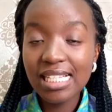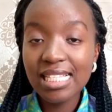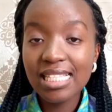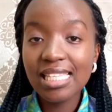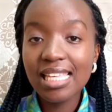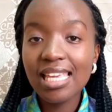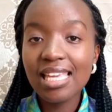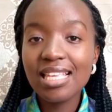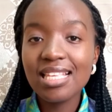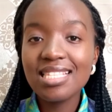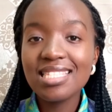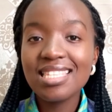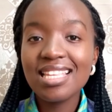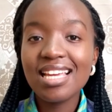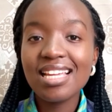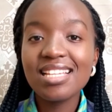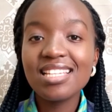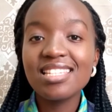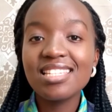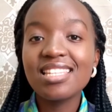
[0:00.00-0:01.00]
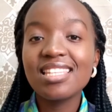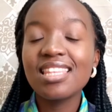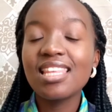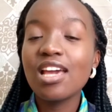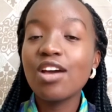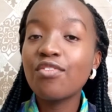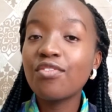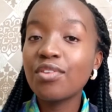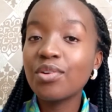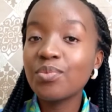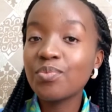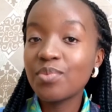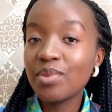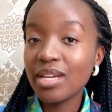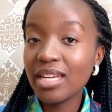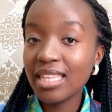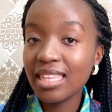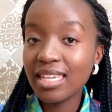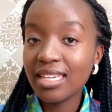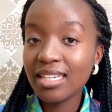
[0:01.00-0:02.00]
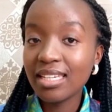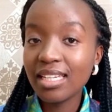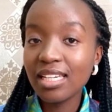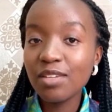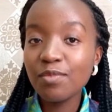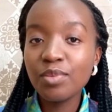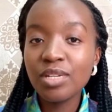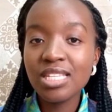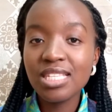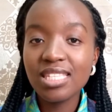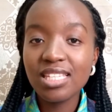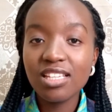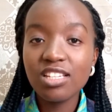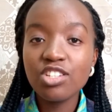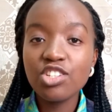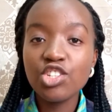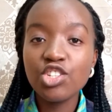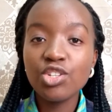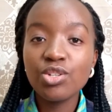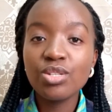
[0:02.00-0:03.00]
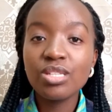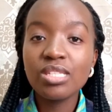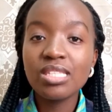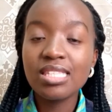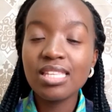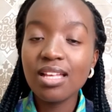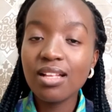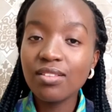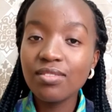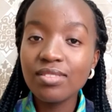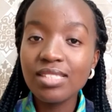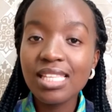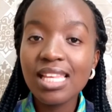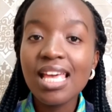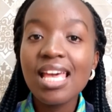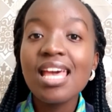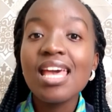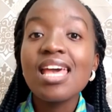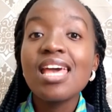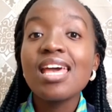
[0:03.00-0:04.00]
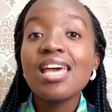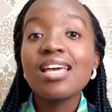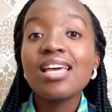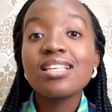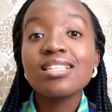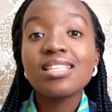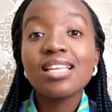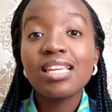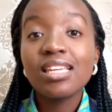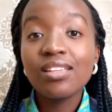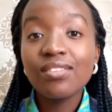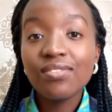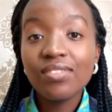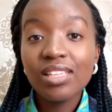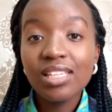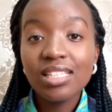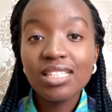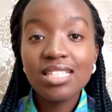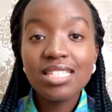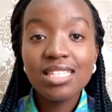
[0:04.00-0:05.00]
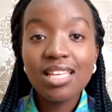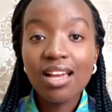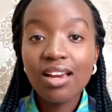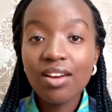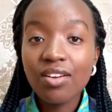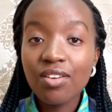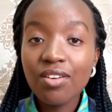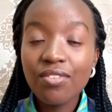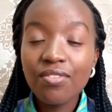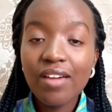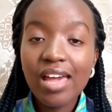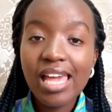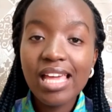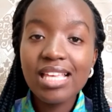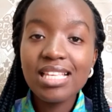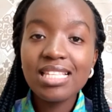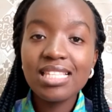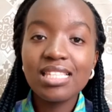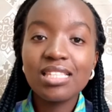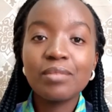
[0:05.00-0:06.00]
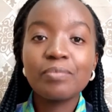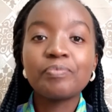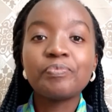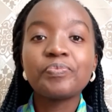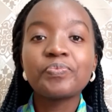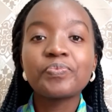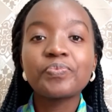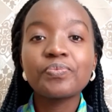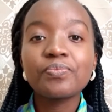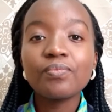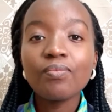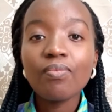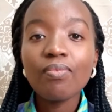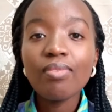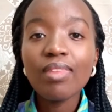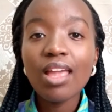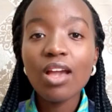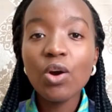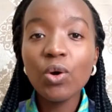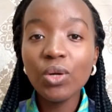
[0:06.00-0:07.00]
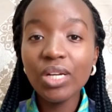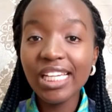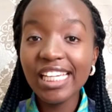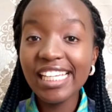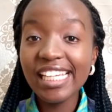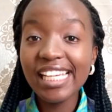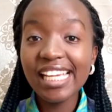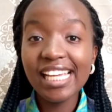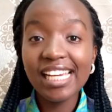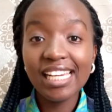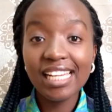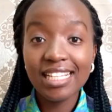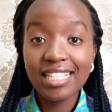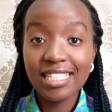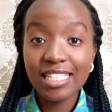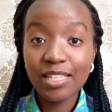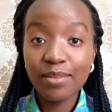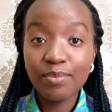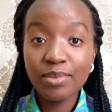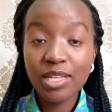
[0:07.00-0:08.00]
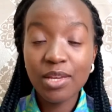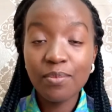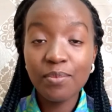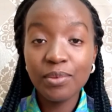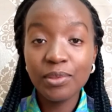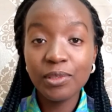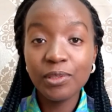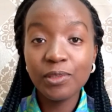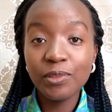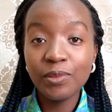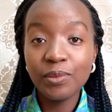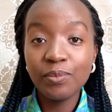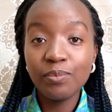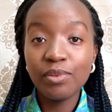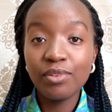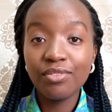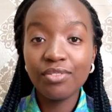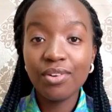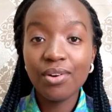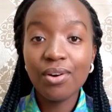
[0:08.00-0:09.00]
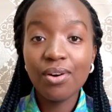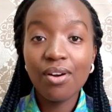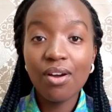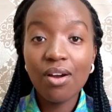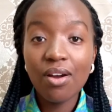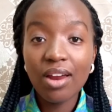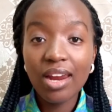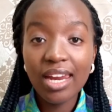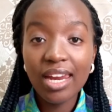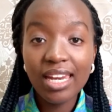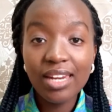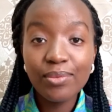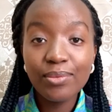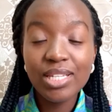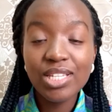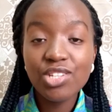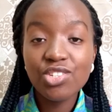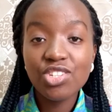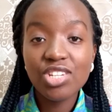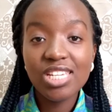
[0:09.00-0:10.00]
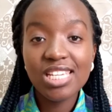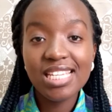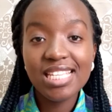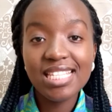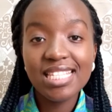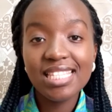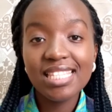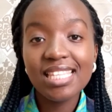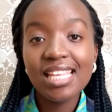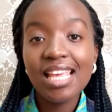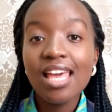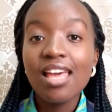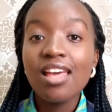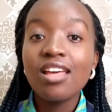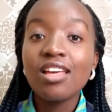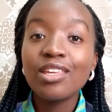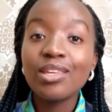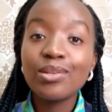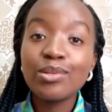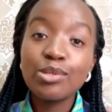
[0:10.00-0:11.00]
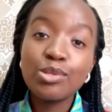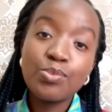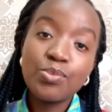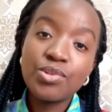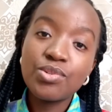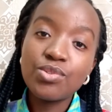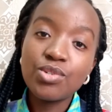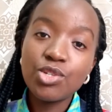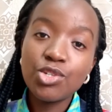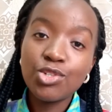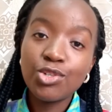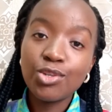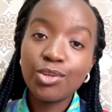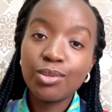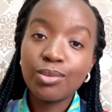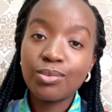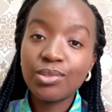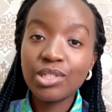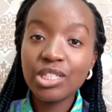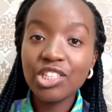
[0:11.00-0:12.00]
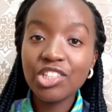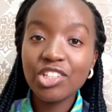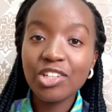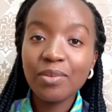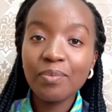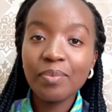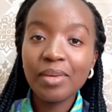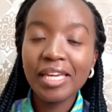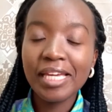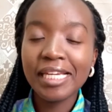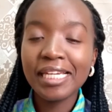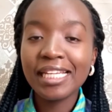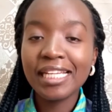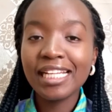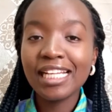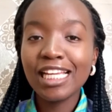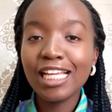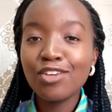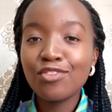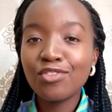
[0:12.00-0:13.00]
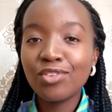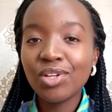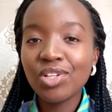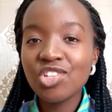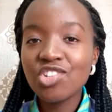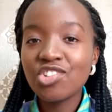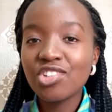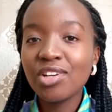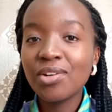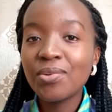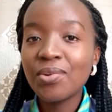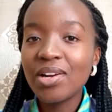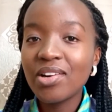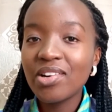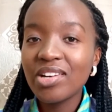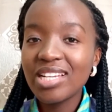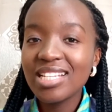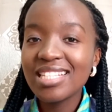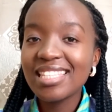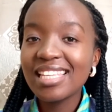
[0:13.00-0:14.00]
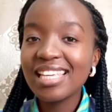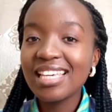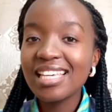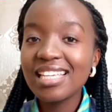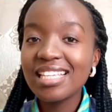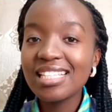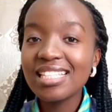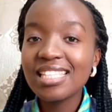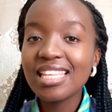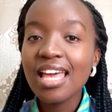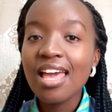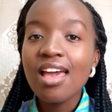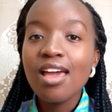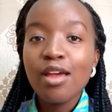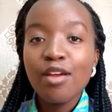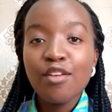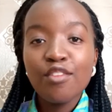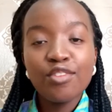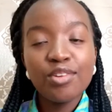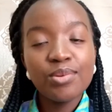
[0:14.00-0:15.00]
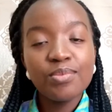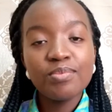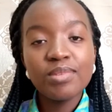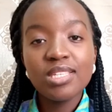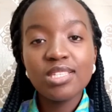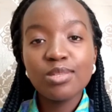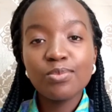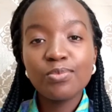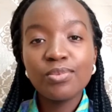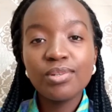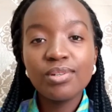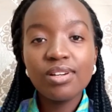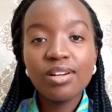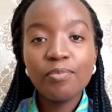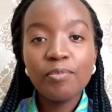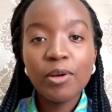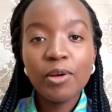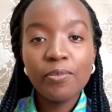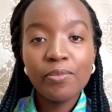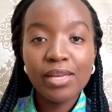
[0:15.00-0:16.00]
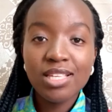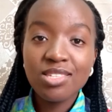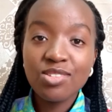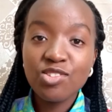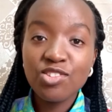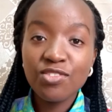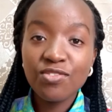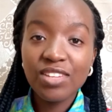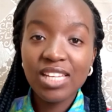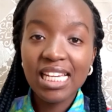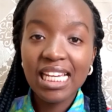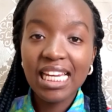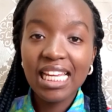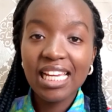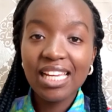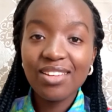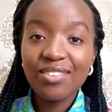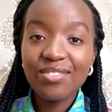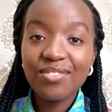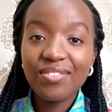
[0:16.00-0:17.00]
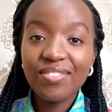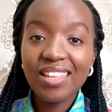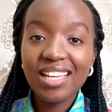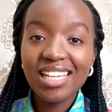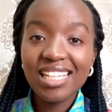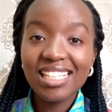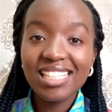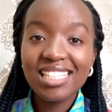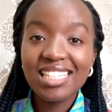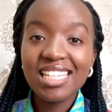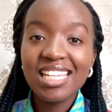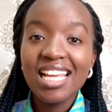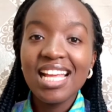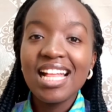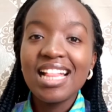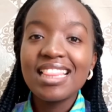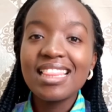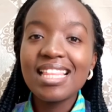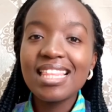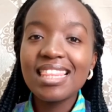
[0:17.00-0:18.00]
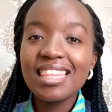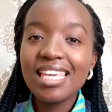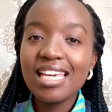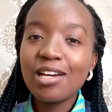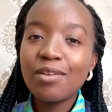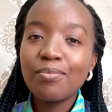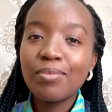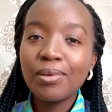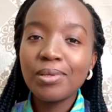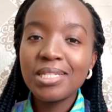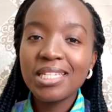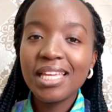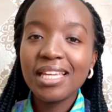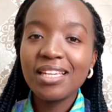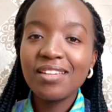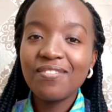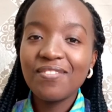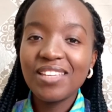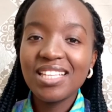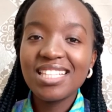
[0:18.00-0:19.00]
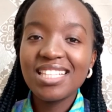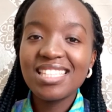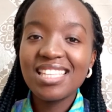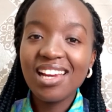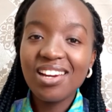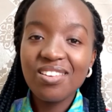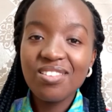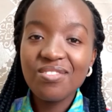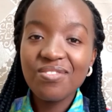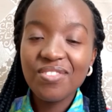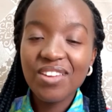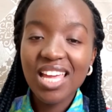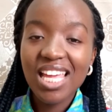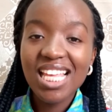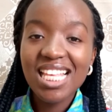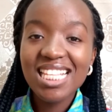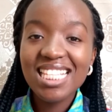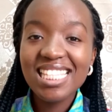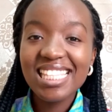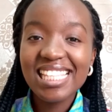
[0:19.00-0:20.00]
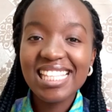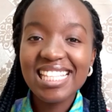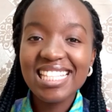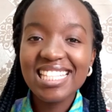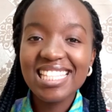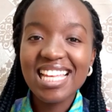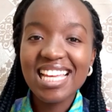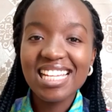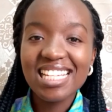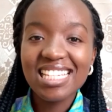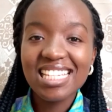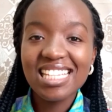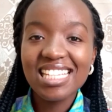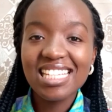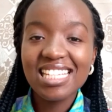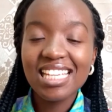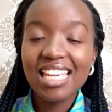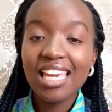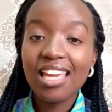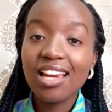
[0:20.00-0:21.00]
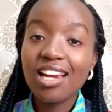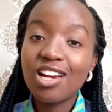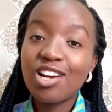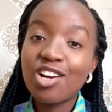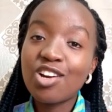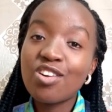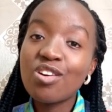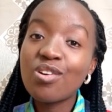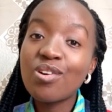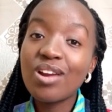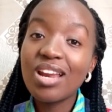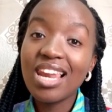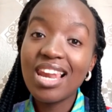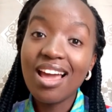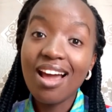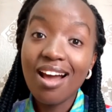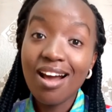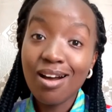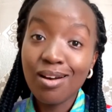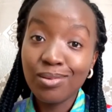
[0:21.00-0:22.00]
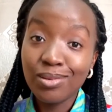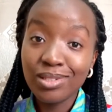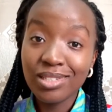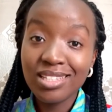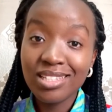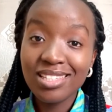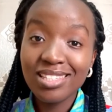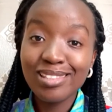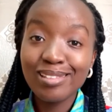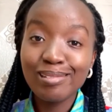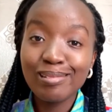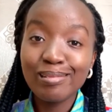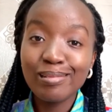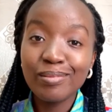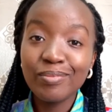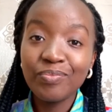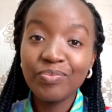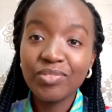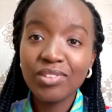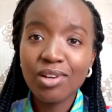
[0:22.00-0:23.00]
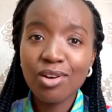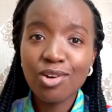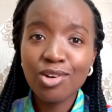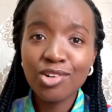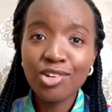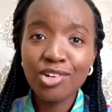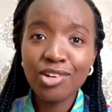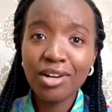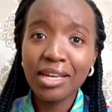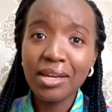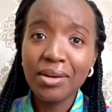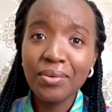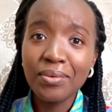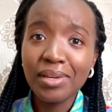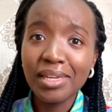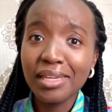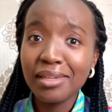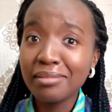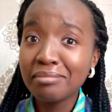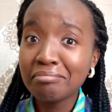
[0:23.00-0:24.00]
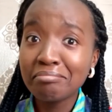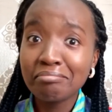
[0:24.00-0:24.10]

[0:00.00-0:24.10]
says that, therefore, brethren, present yourselves as a living sacrifice, holy and acceptable before God, which is your spiritual worship. And I love what Warren says from his book Purpose Driven Life, that the thing about a living sacrifice is that it can crawl out, or crawl away.